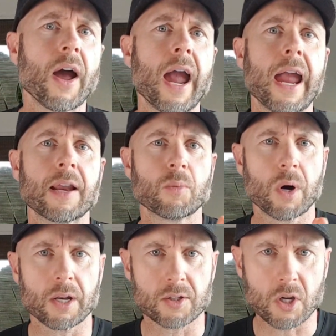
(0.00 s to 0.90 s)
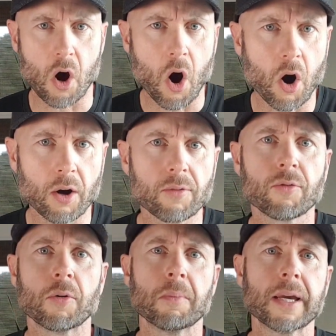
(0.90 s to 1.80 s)
And while it's on,
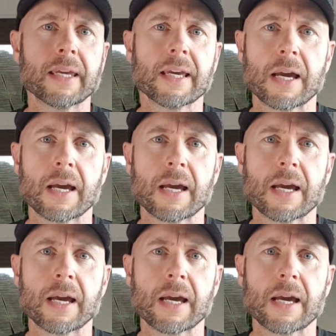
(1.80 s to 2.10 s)
for me,